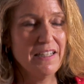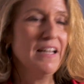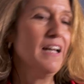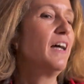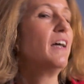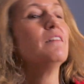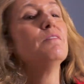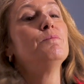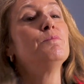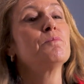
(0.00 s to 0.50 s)

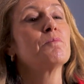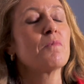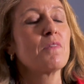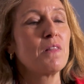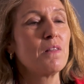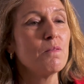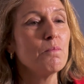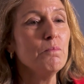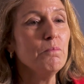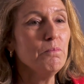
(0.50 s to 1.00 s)
get
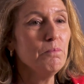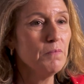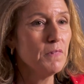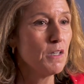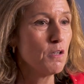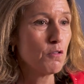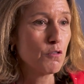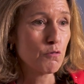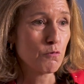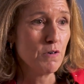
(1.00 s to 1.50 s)

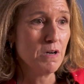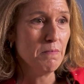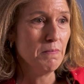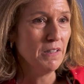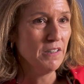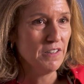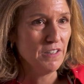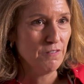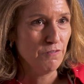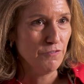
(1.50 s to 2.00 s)
3
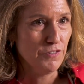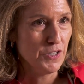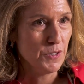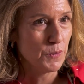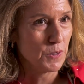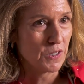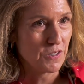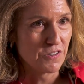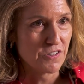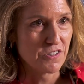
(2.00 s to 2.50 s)
million
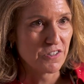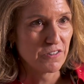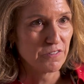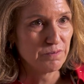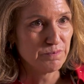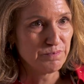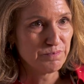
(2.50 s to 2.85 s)
viewers